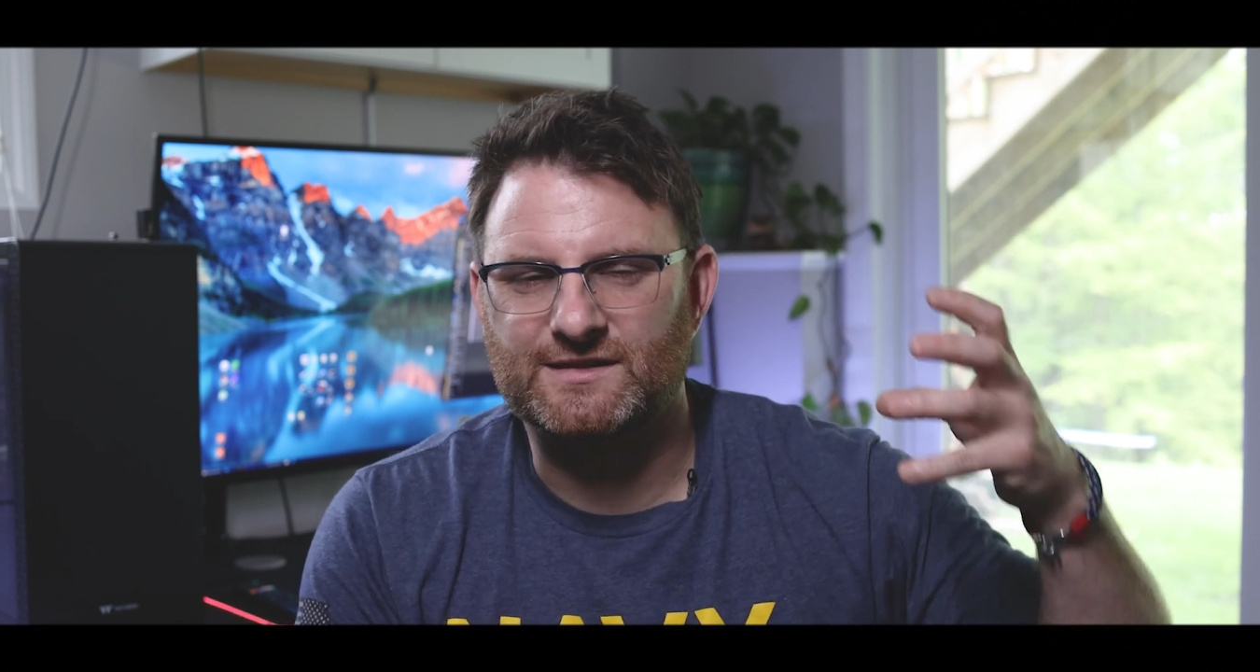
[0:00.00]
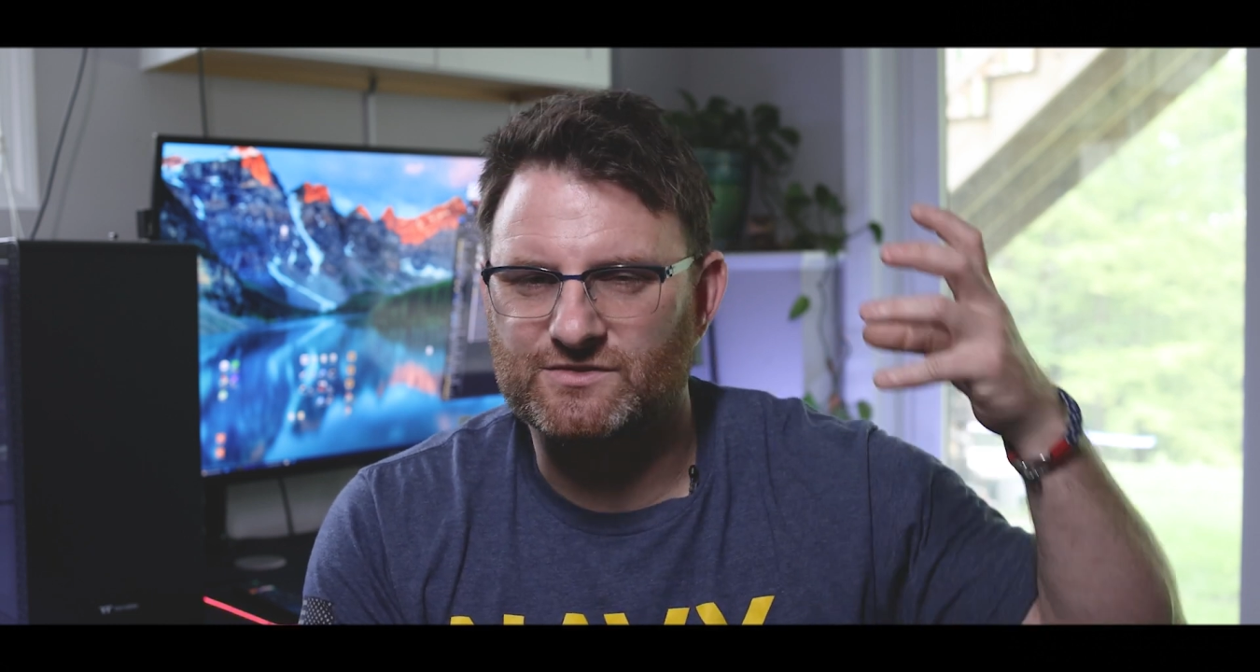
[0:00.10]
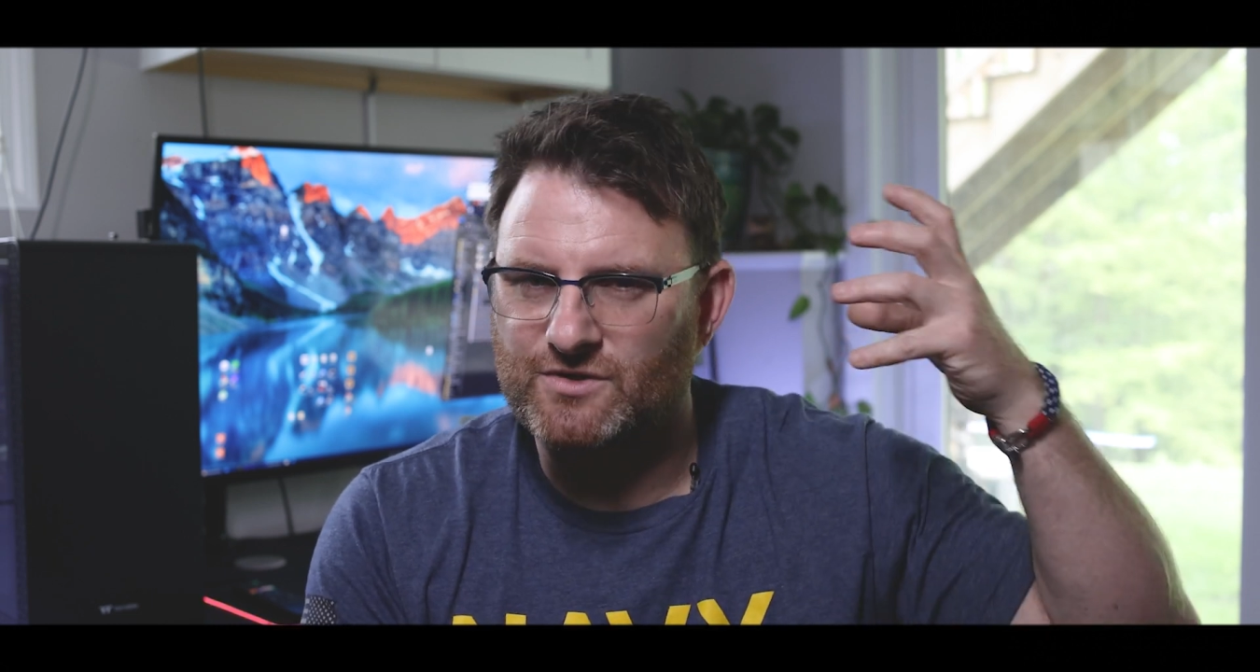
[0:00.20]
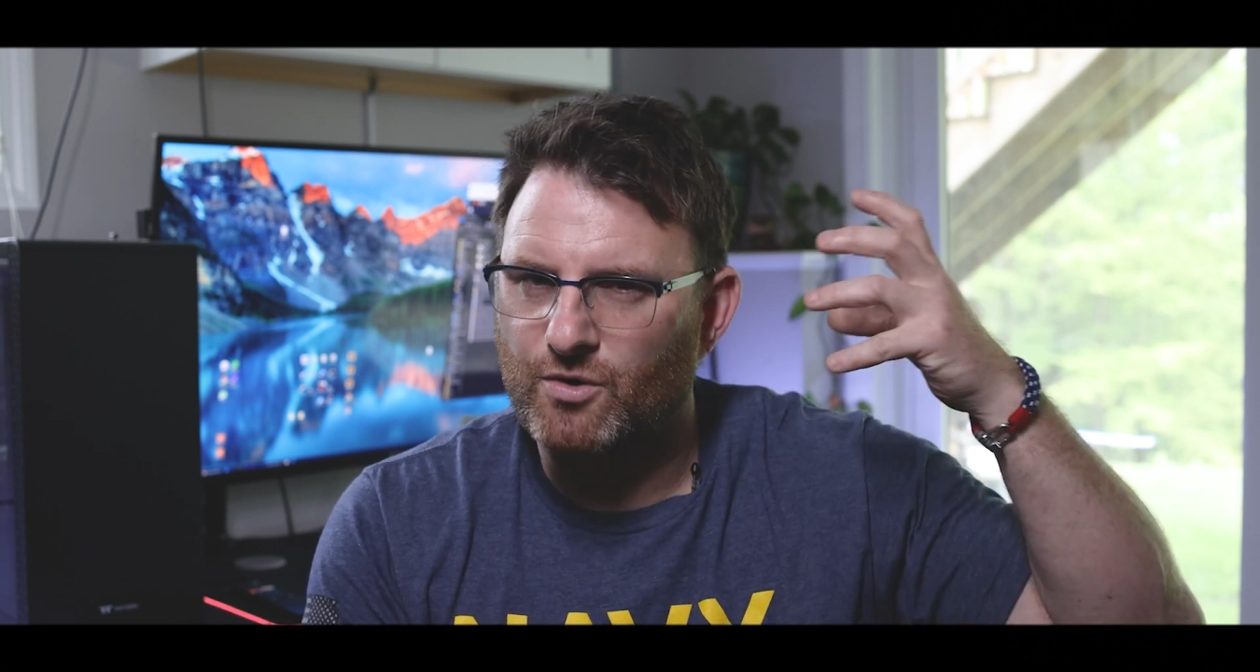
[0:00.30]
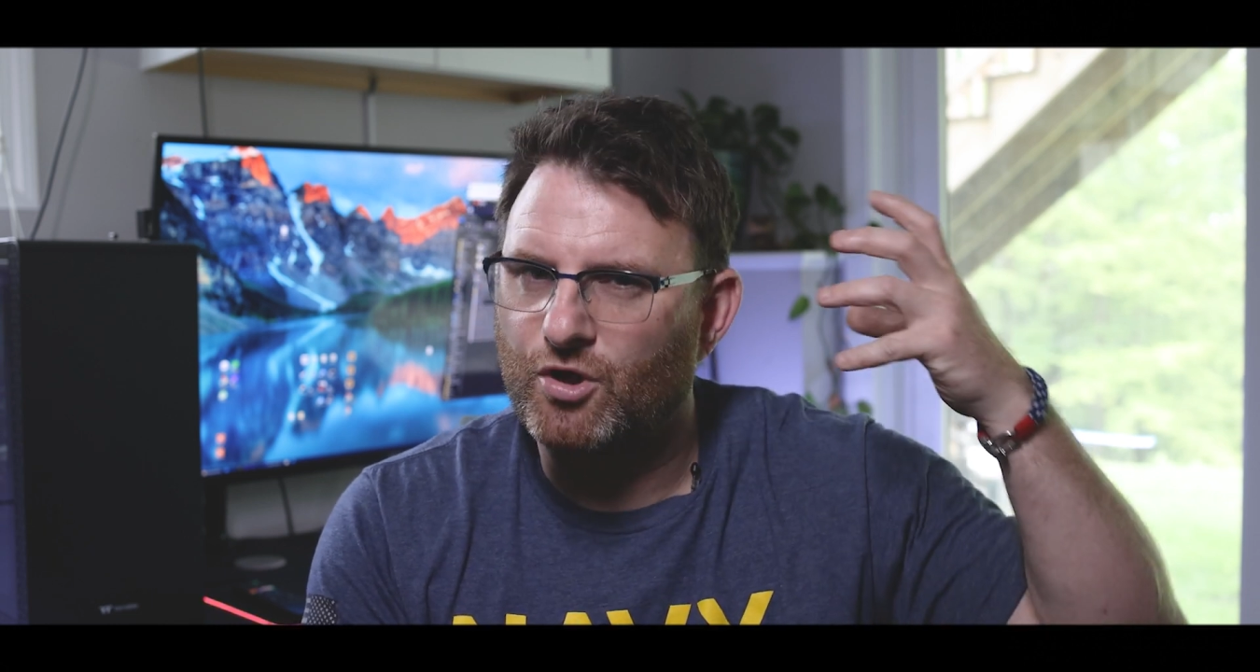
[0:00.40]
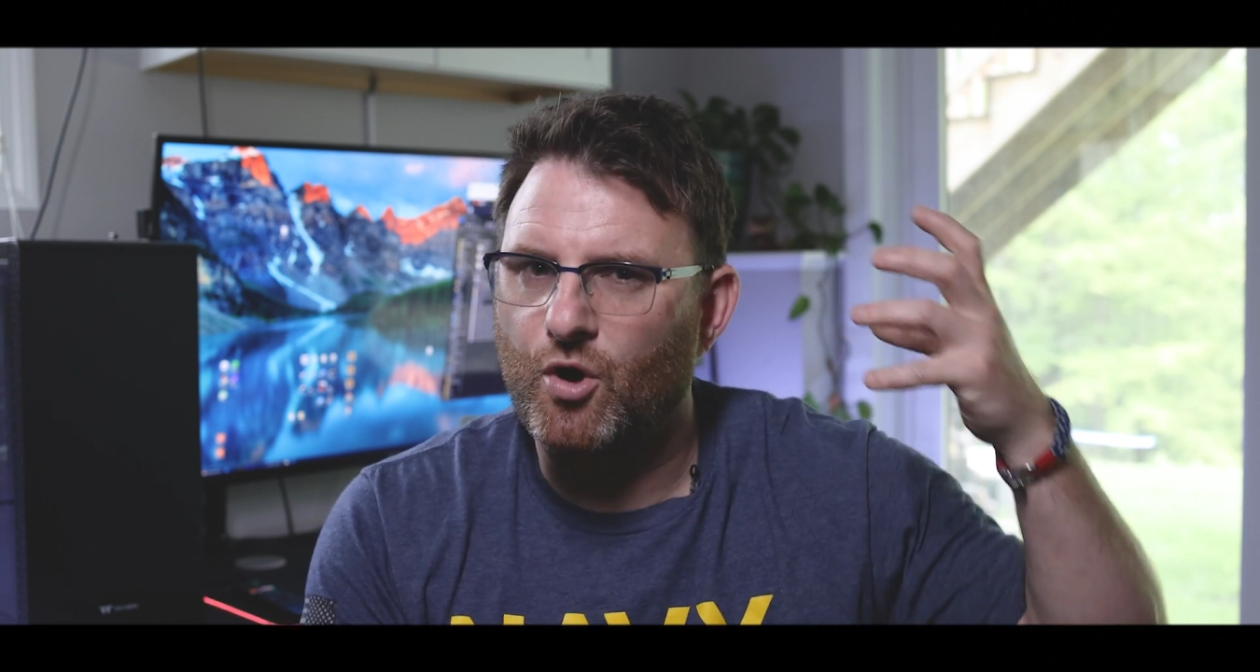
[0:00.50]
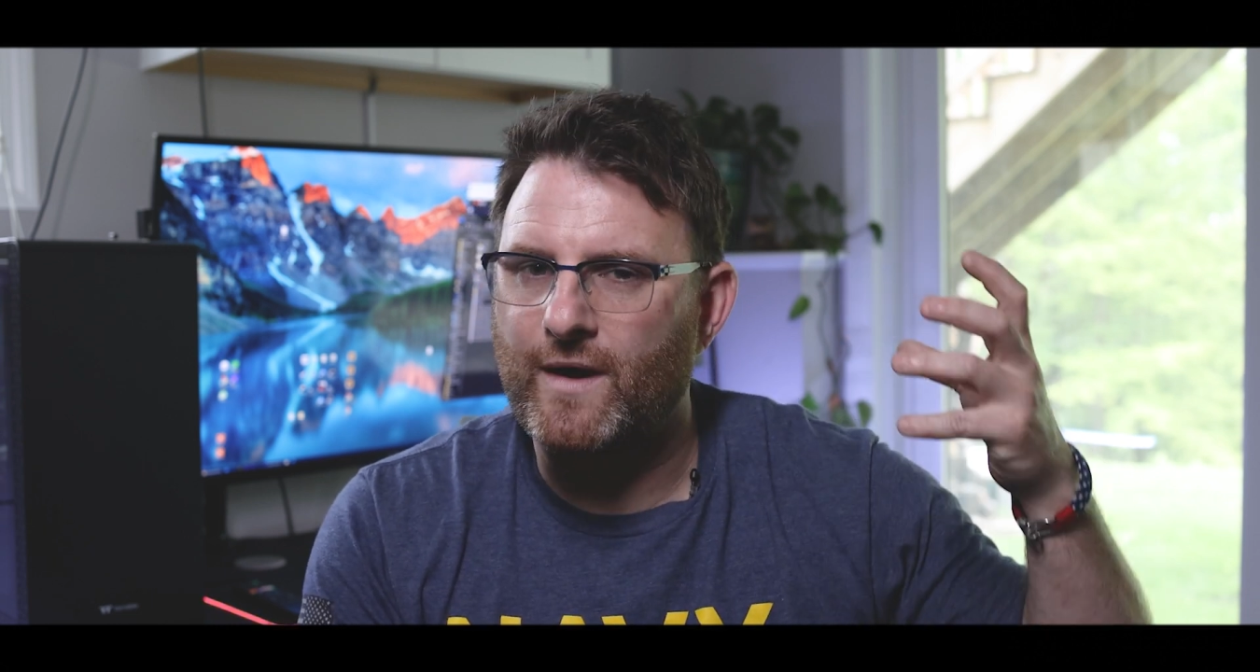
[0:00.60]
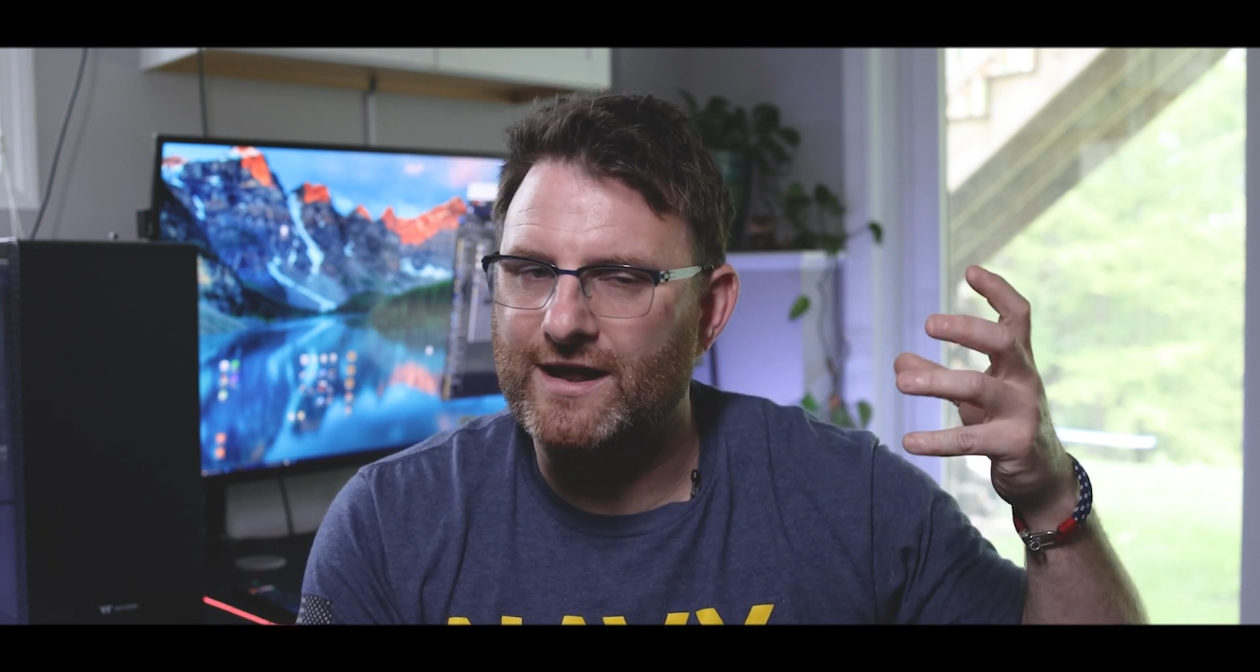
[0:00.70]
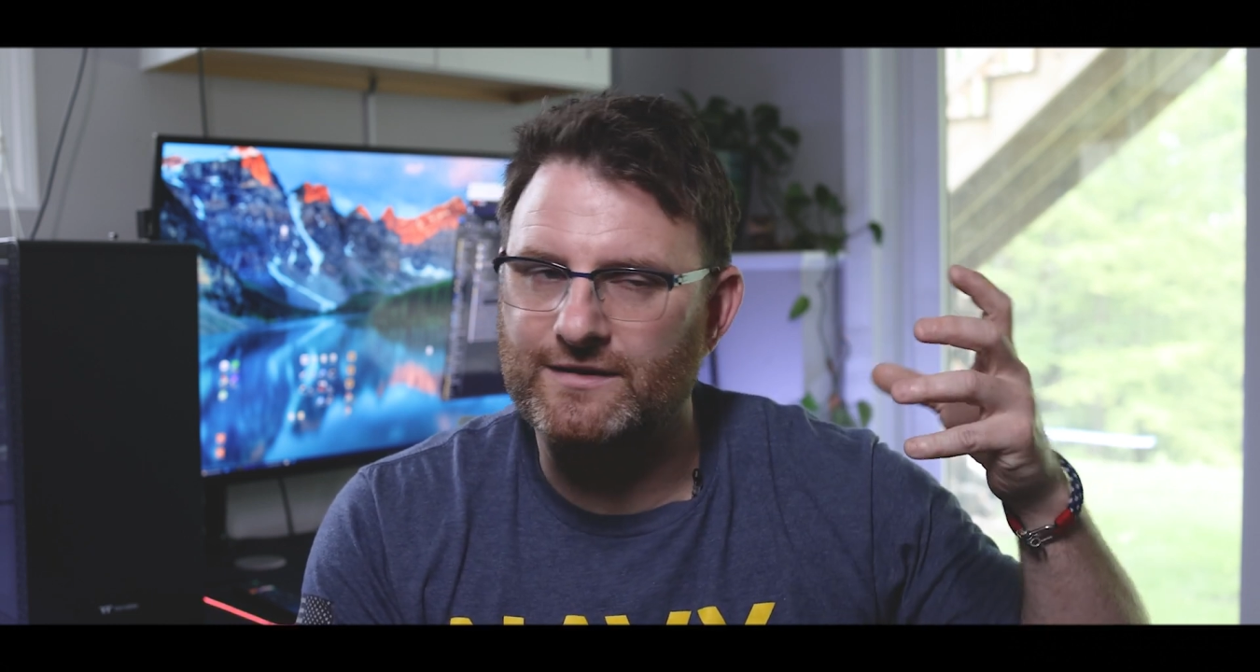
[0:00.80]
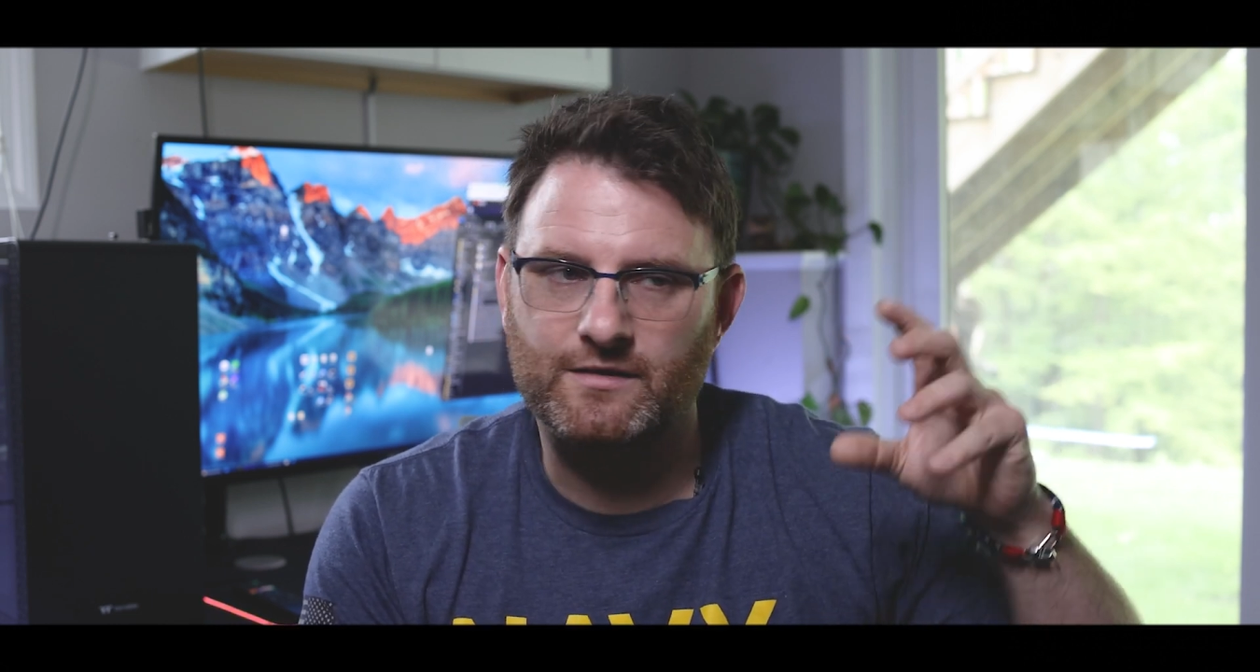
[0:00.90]
Like, there's no low
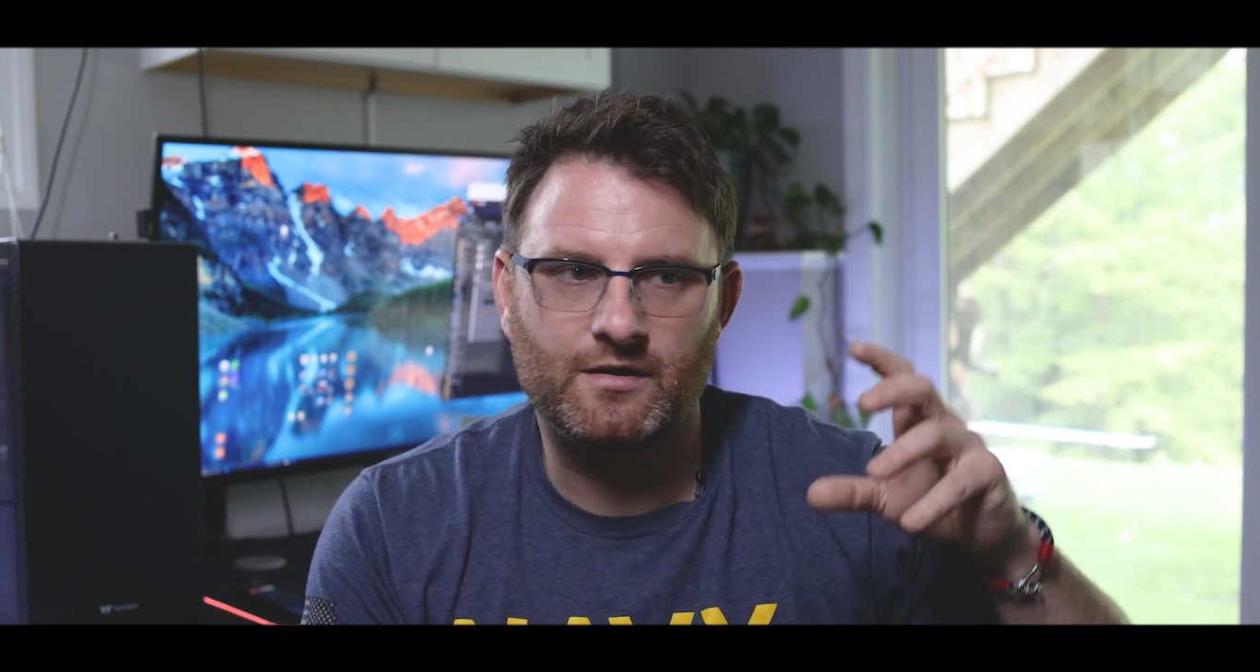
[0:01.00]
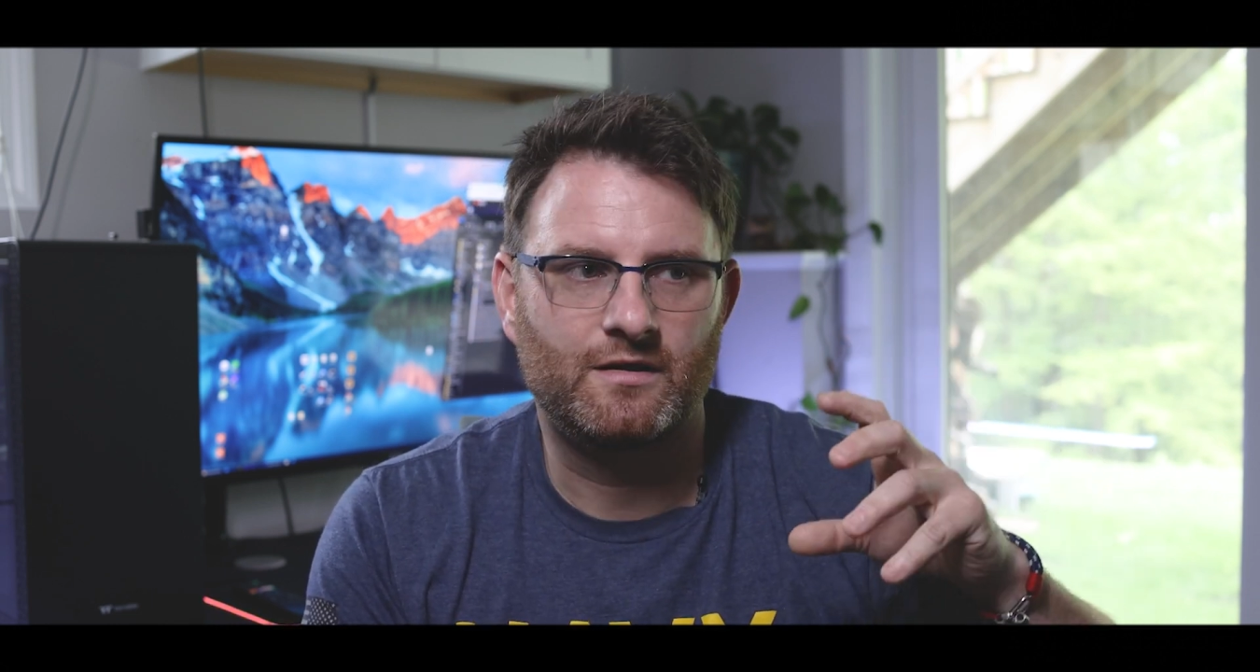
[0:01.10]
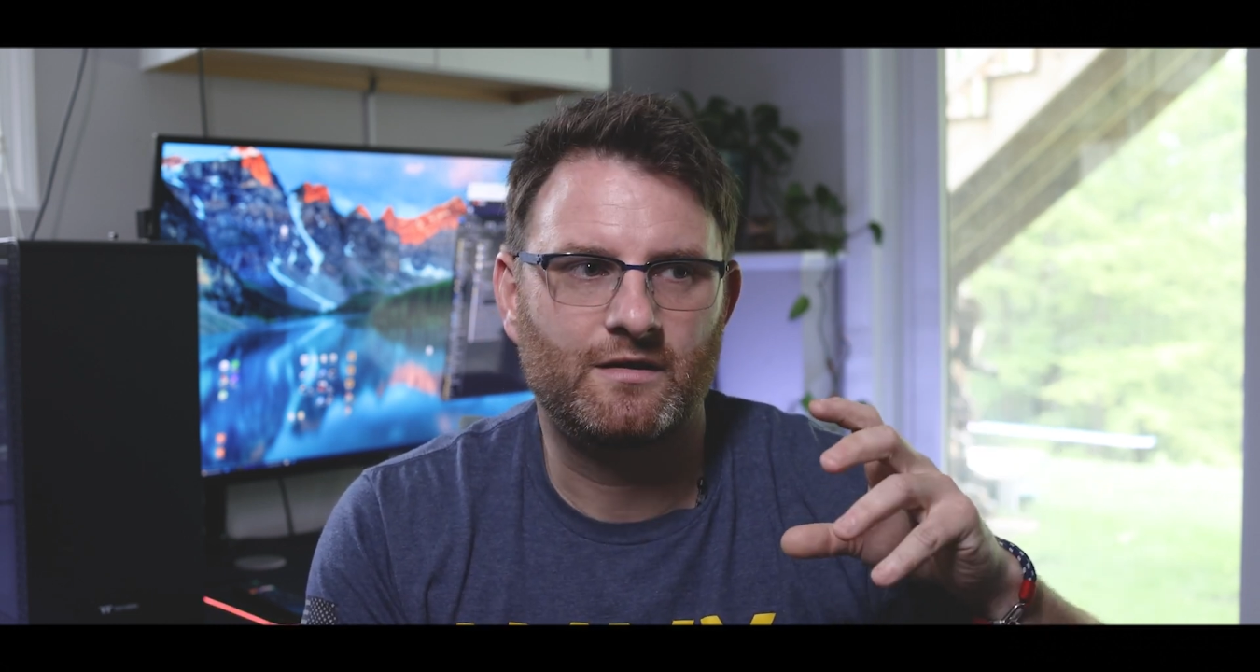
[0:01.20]
end.